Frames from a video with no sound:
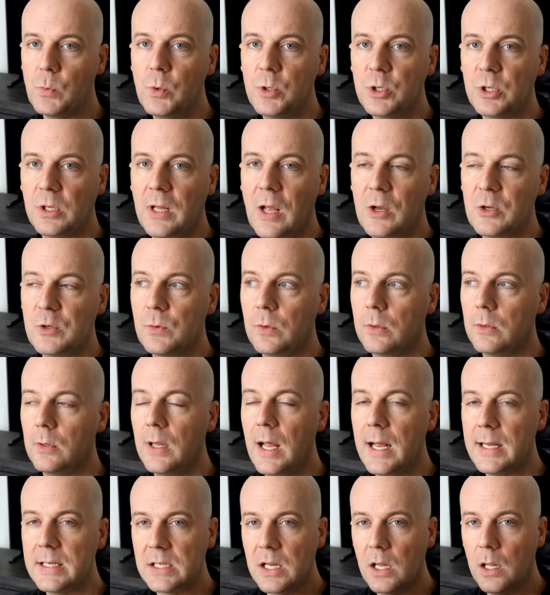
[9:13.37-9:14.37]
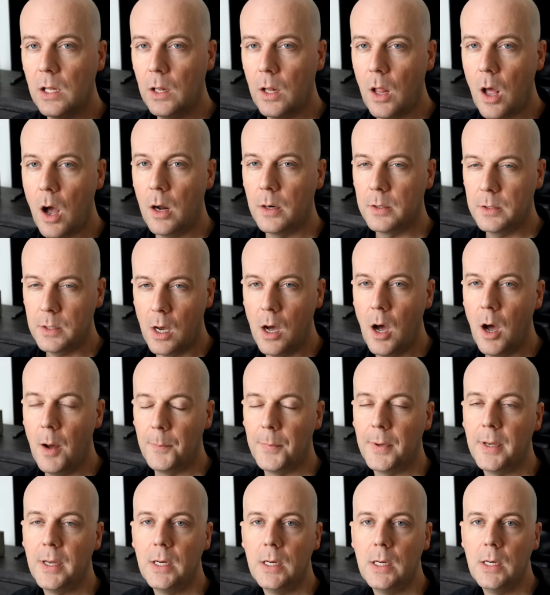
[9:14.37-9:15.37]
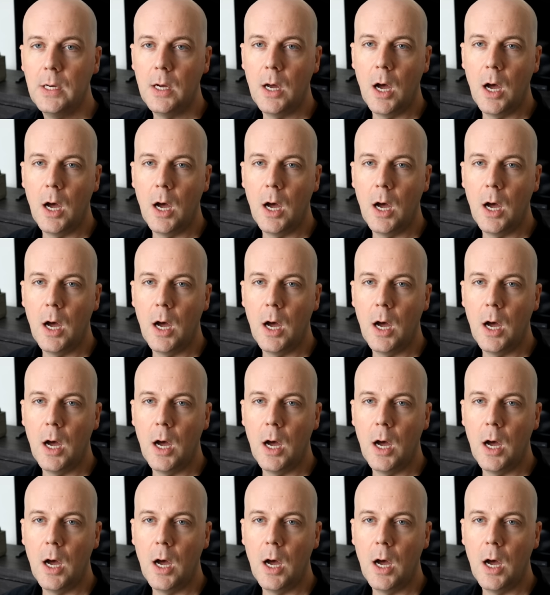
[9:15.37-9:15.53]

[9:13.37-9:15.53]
which allows for less clogged up